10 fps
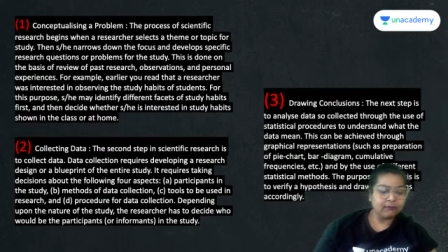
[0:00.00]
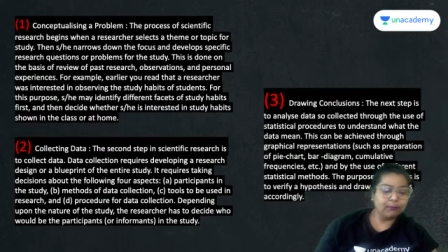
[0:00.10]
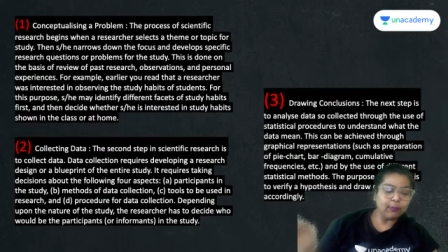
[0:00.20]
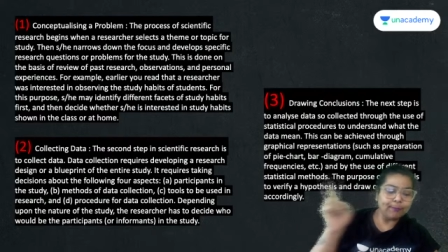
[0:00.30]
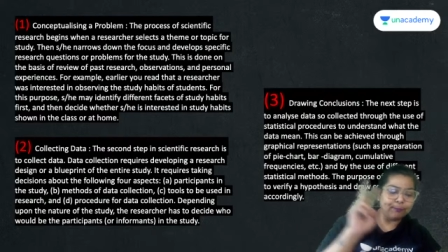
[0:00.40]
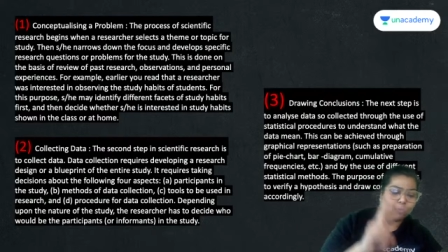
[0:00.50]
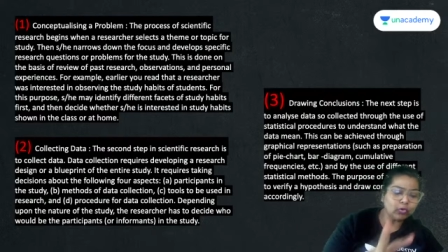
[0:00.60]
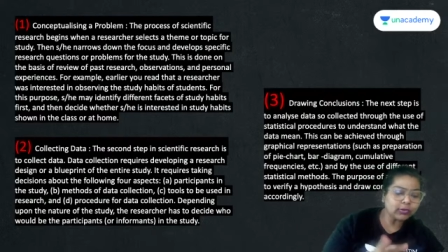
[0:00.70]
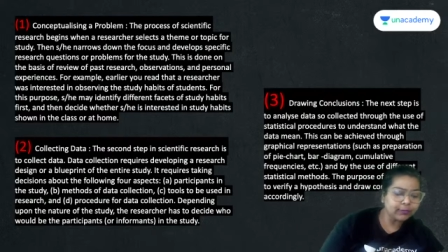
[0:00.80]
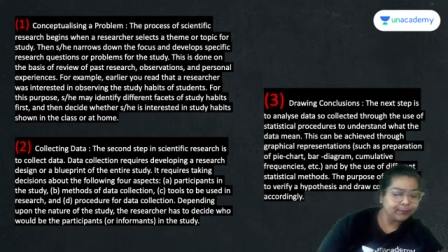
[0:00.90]
For
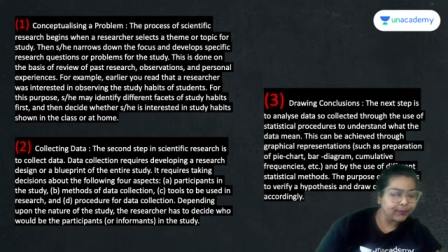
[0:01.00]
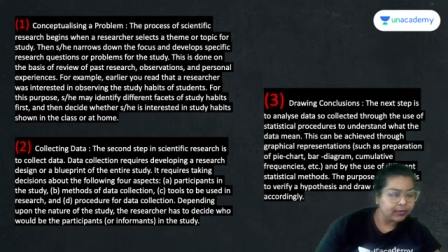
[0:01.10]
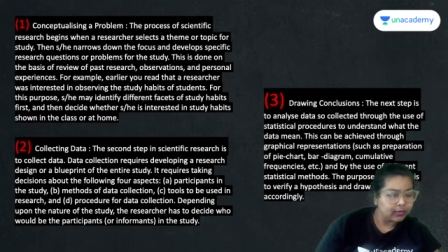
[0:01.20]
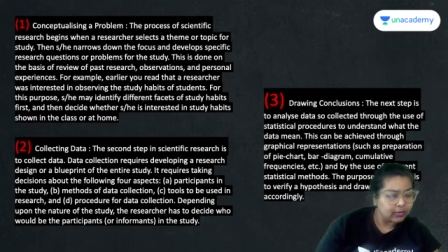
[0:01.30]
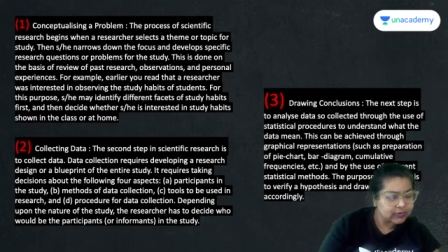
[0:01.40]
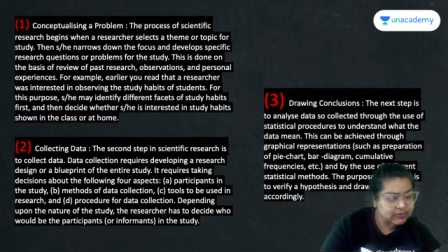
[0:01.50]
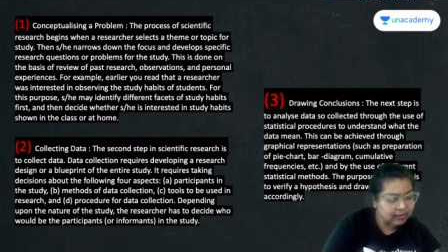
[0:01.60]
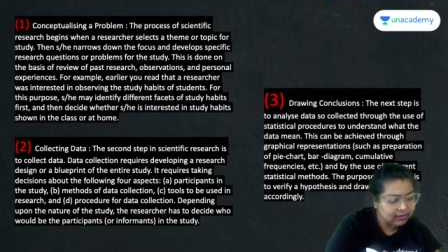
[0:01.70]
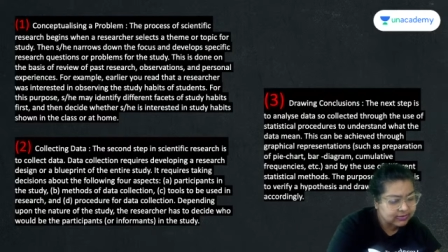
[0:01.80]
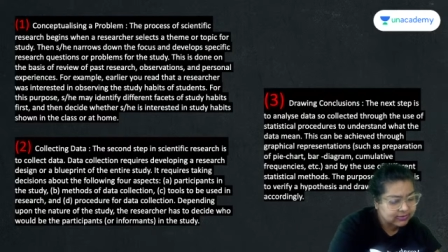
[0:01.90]
both
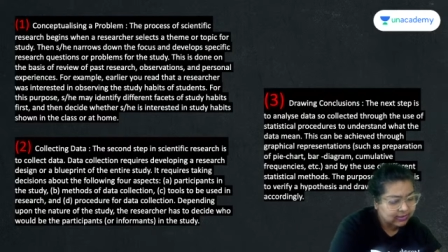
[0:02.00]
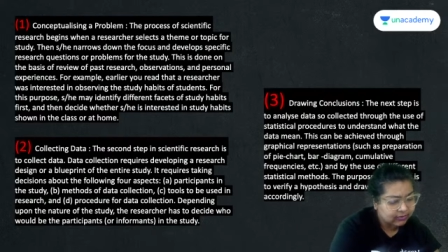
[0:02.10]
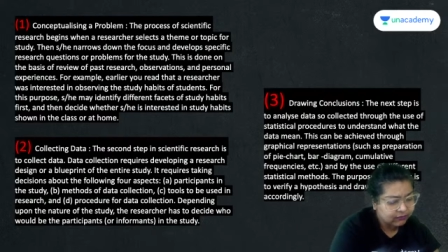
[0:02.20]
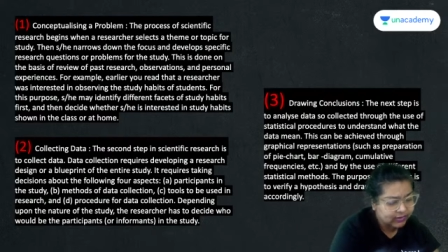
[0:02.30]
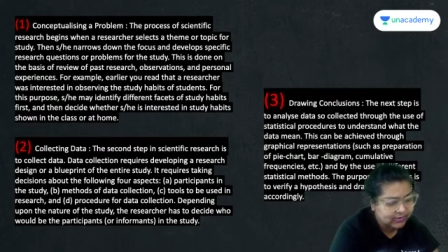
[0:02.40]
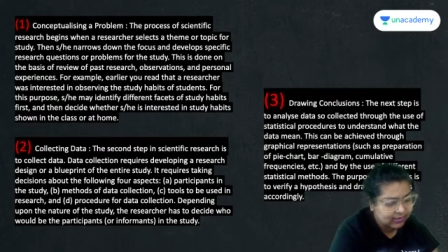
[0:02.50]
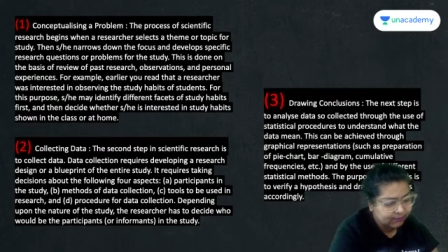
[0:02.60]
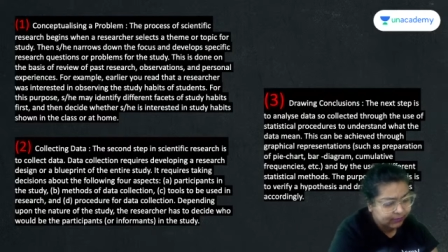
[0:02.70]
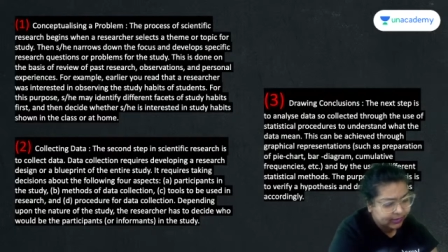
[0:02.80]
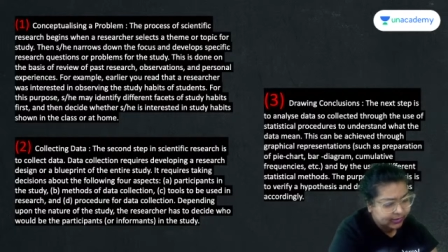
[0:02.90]
stratified
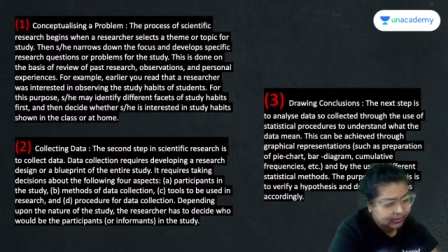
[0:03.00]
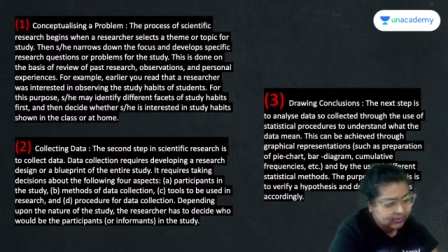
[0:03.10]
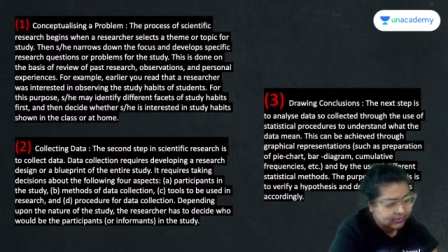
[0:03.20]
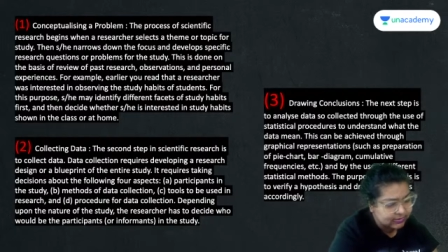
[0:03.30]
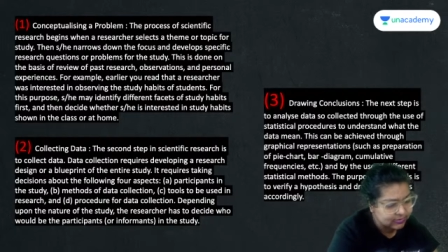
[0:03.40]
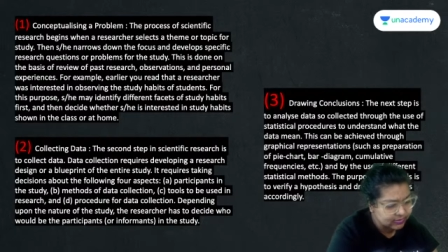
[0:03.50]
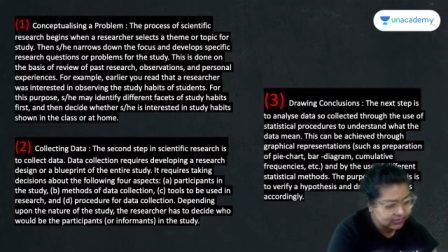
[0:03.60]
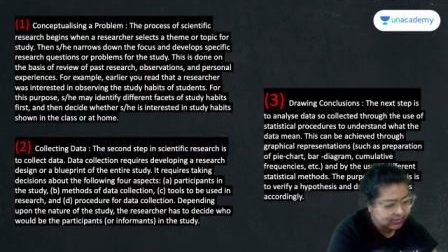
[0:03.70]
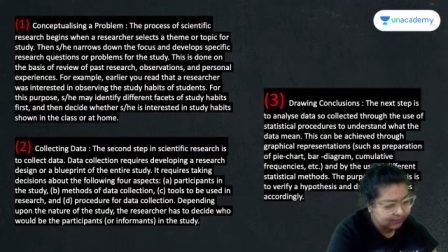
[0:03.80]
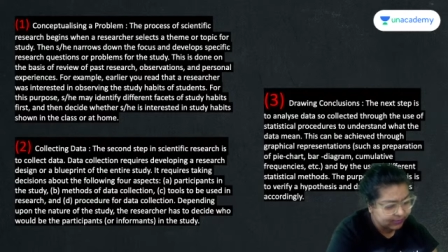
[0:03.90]
sampling, restricted
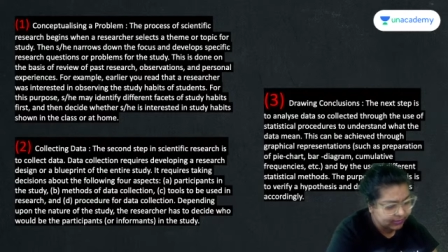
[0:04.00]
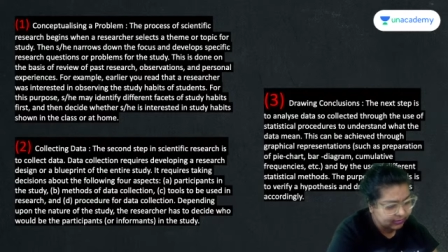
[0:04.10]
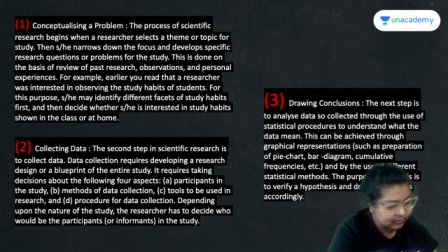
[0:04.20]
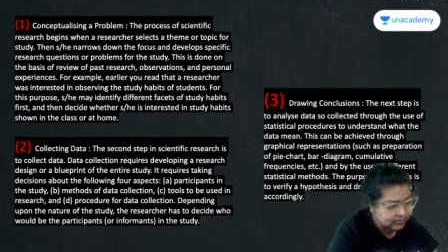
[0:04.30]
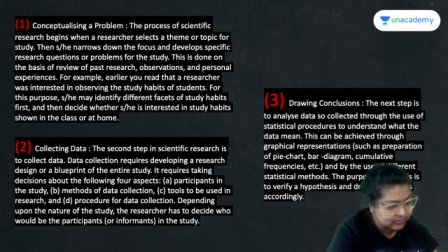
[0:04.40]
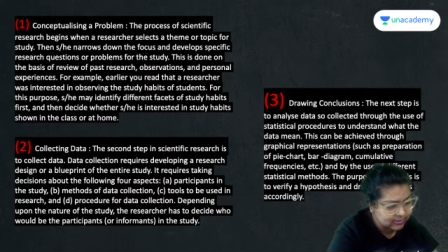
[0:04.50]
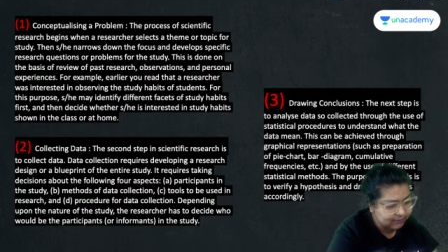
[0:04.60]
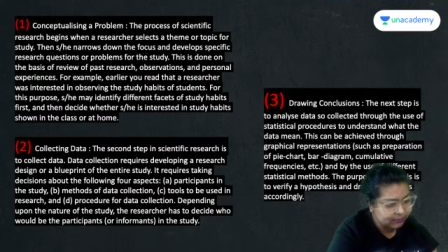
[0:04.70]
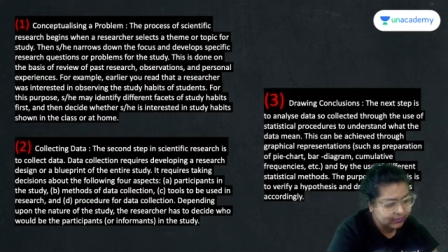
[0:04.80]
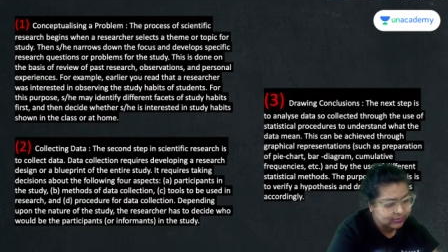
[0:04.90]
sampling, cluster
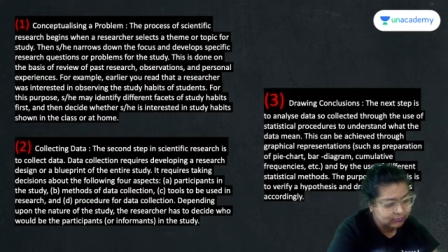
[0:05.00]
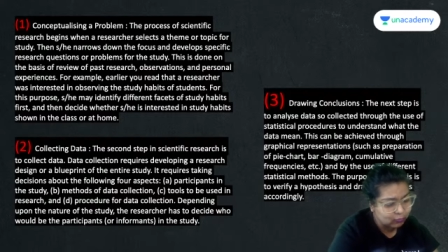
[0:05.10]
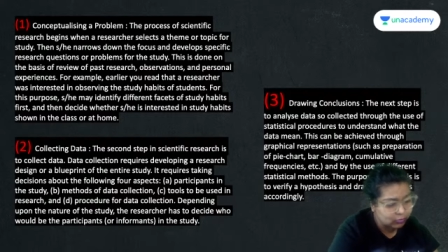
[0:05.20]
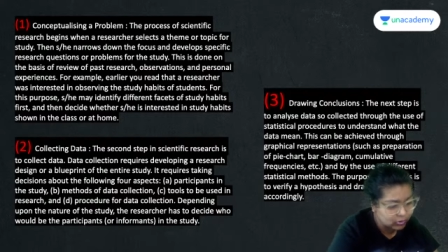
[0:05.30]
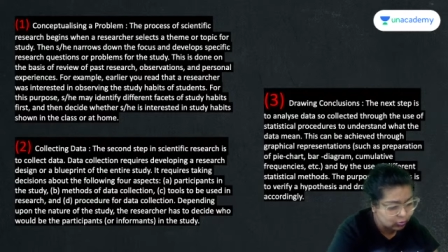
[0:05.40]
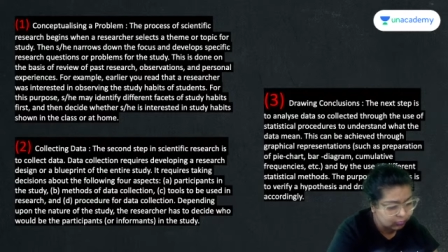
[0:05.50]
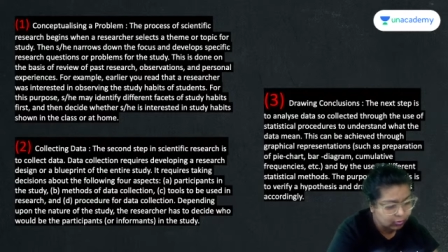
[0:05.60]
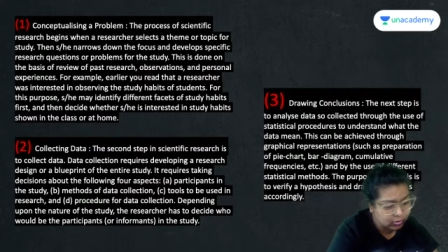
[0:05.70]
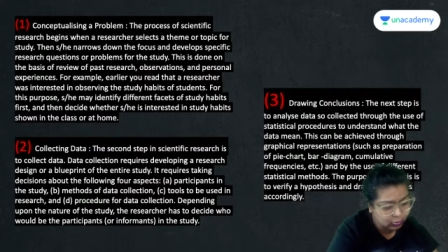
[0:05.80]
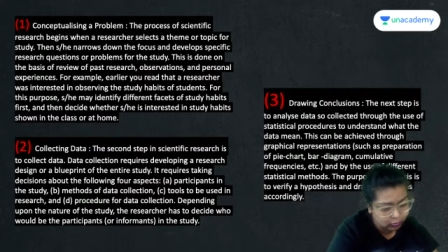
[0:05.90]
sampling,
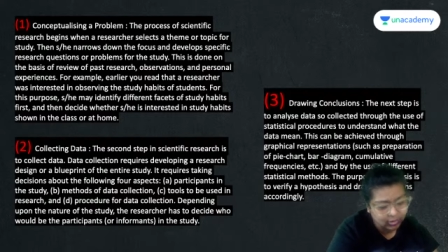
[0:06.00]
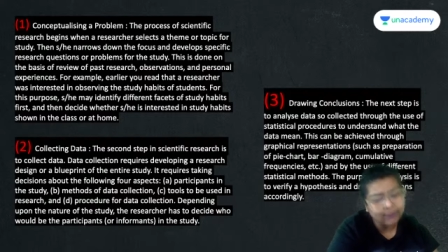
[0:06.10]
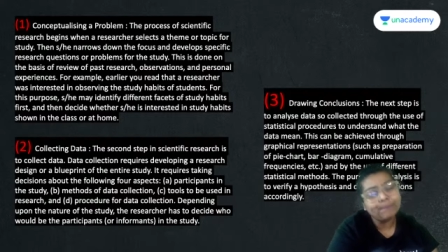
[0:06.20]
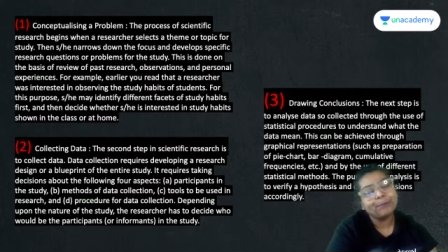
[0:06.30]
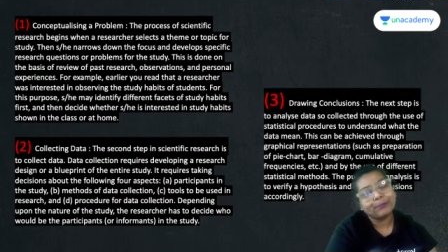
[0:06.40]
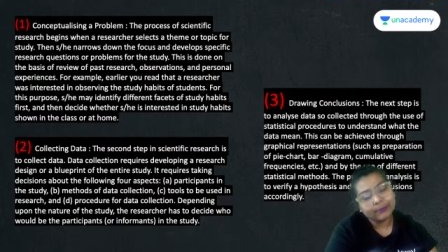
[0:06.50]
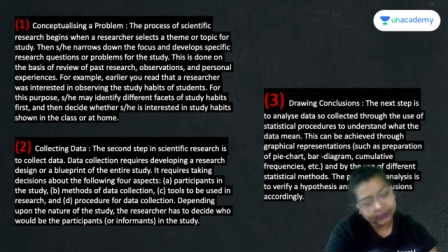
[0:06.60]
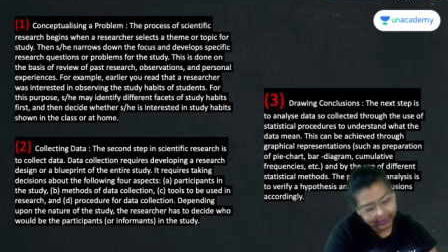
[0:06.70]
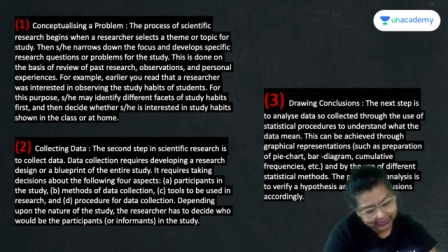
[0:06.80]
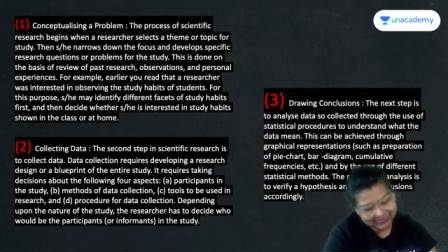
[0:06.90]
snowball, quota.
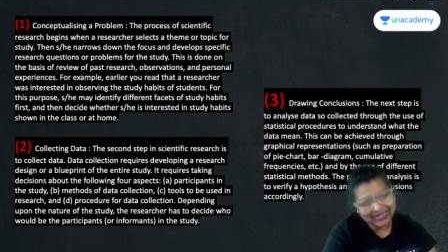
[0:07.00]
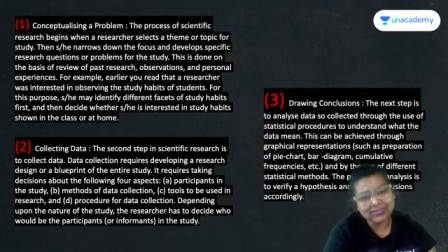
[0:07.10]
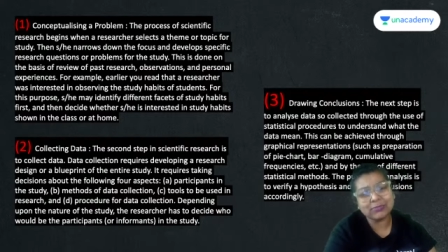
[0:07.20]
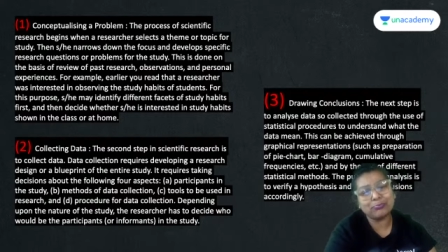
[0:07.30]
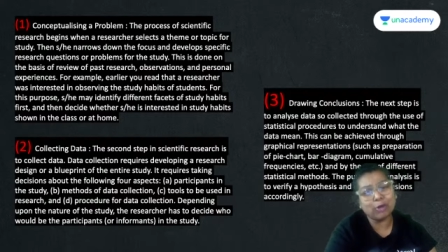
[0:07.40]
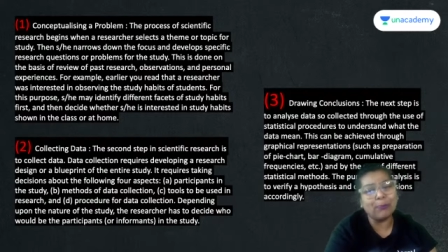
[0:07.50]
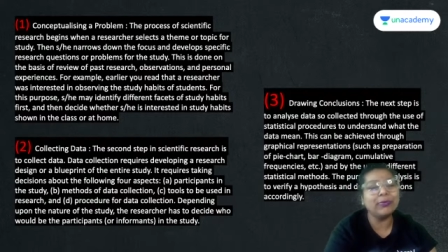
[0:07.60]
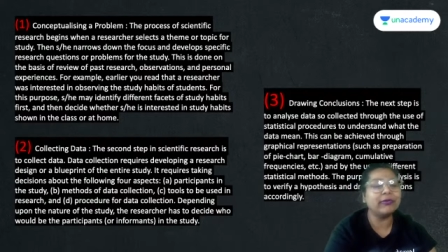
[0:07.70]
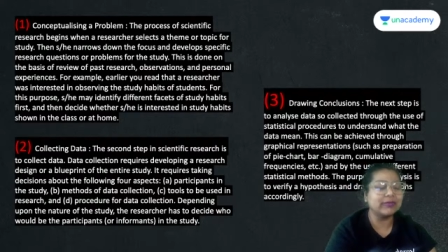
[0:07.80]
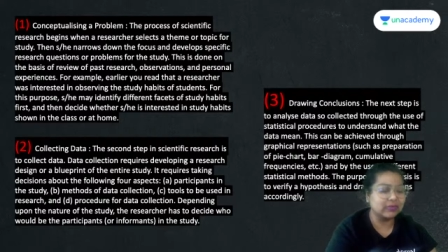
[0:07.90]
Yes, that's a
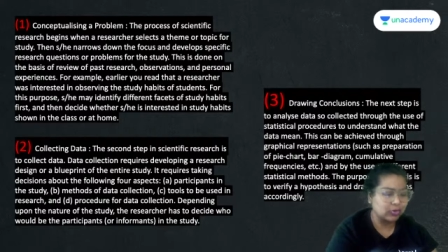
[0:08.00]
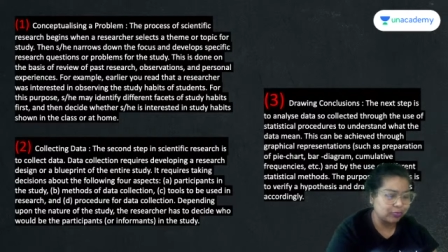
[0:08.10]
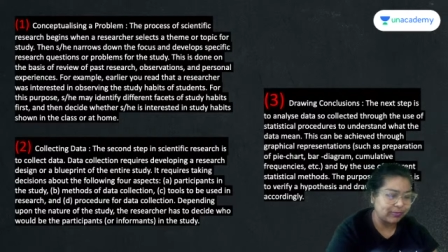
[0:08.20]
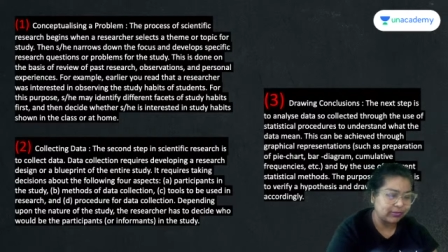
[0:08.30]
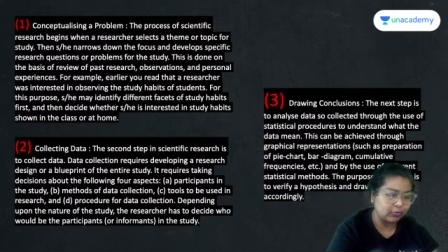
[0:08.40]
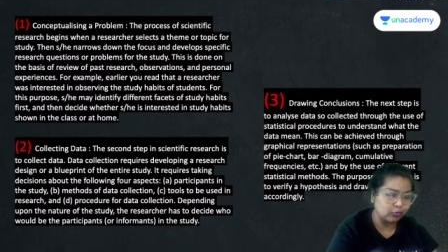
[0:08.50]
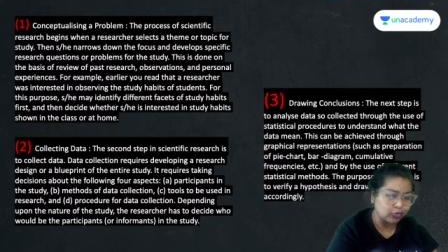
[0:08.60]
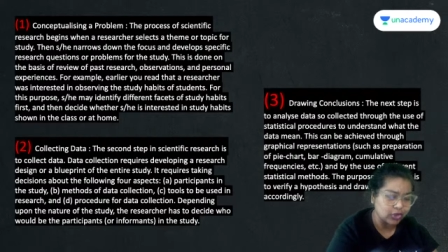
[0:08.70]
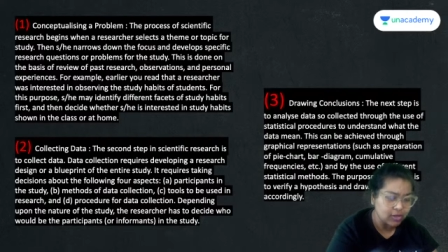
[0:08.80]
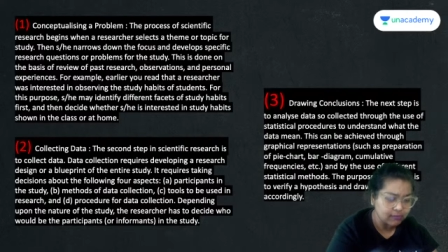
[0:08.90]
proper research method,
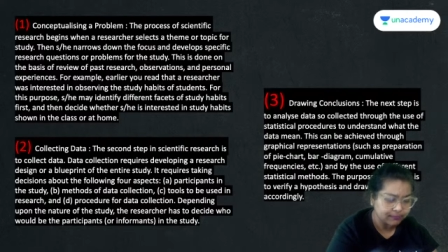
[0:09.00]
Urja.